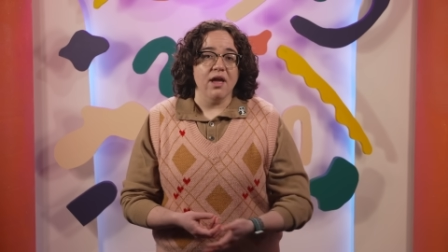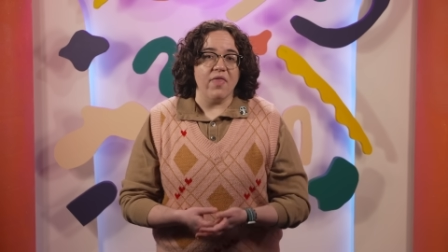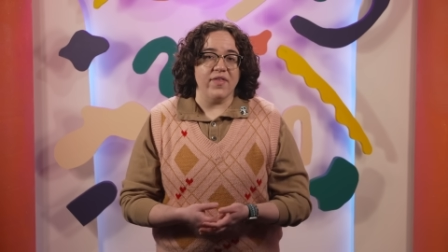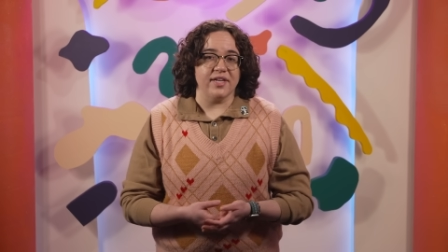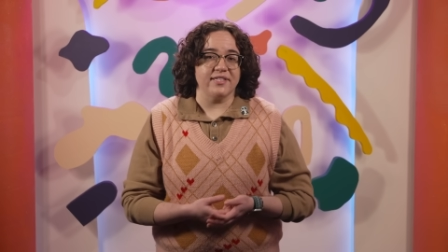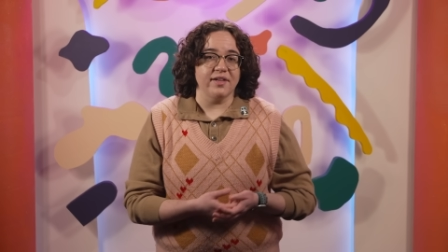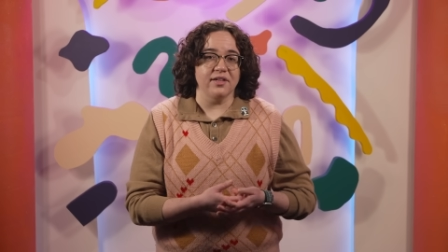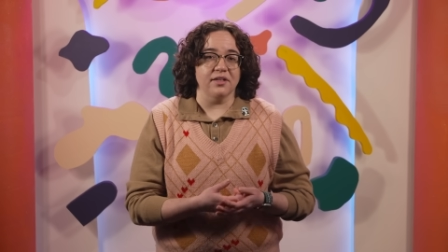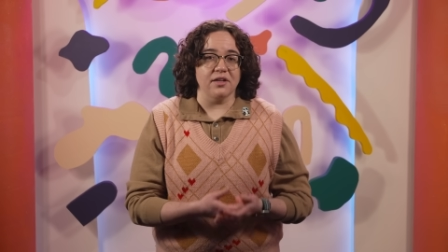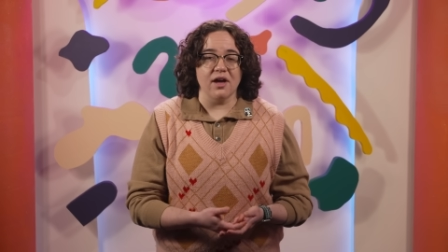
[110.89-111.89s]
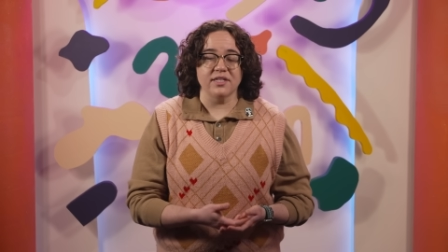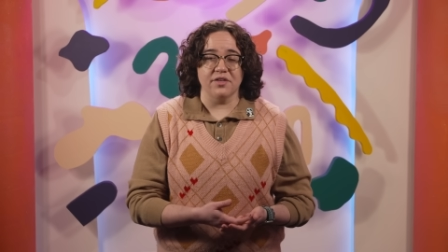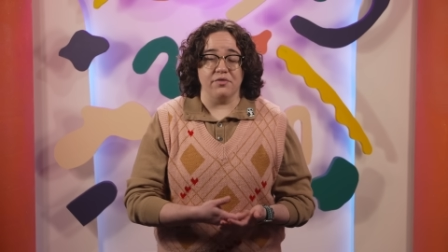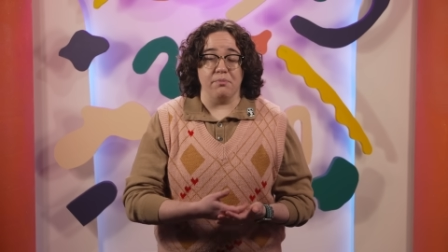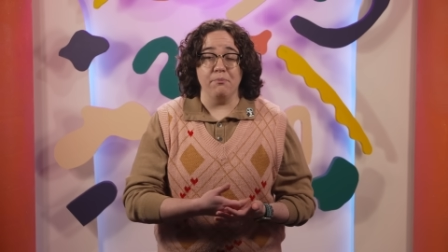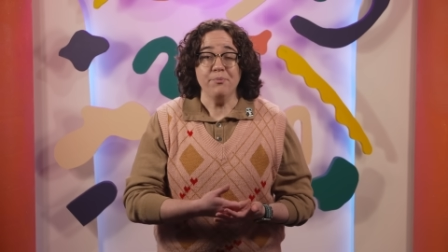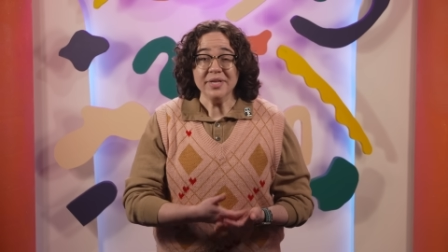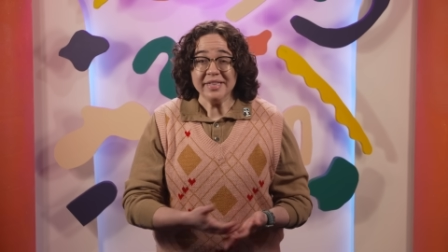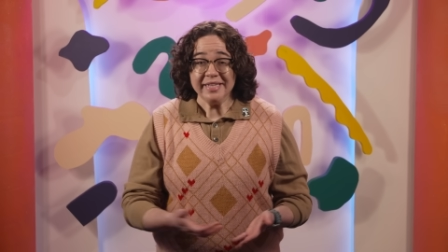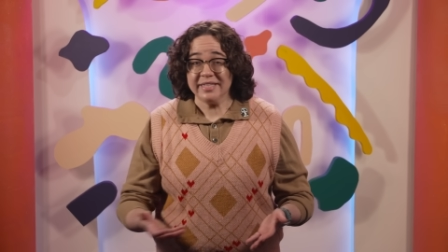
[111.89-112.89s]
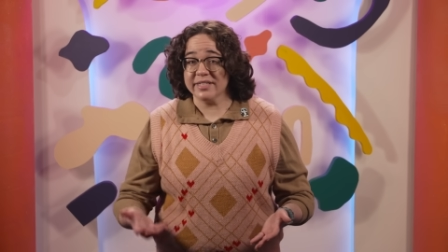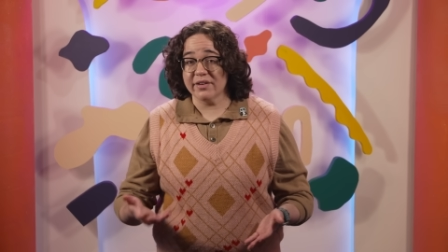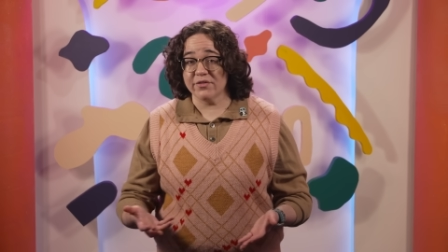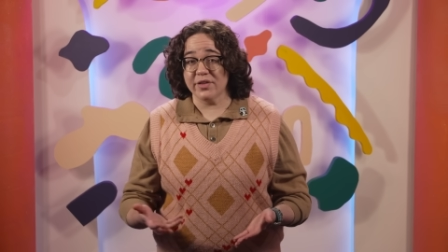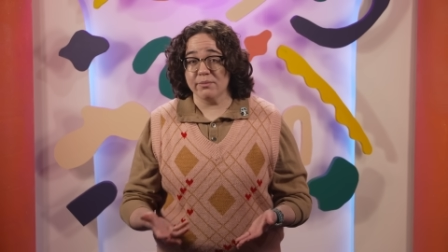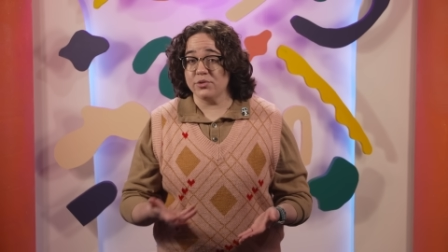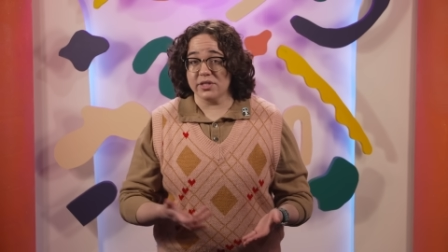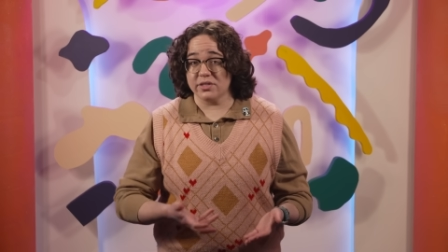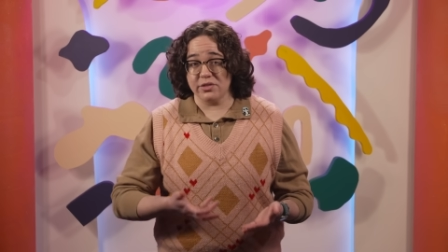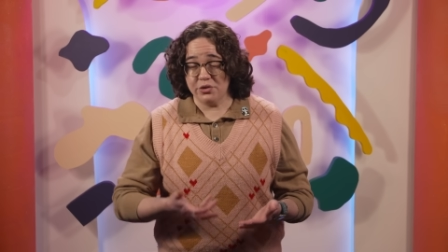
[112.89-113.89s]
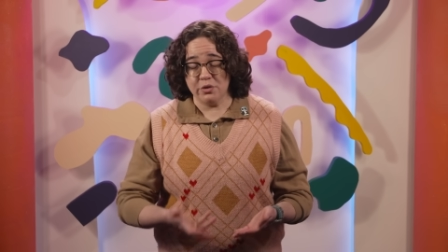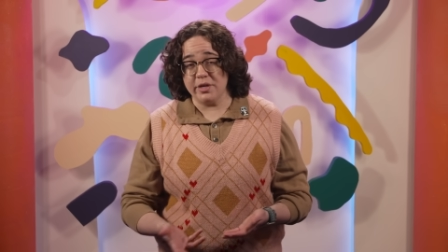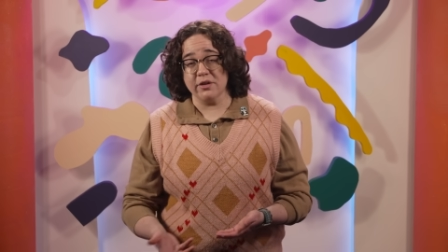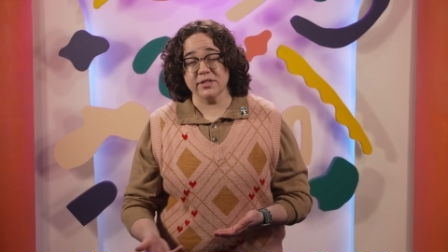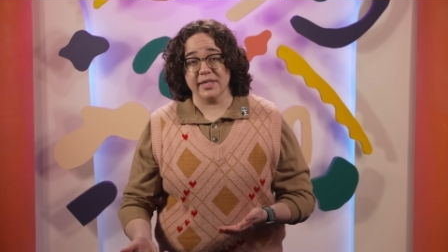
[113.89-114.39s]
and then a sudden loss of billions of them just two years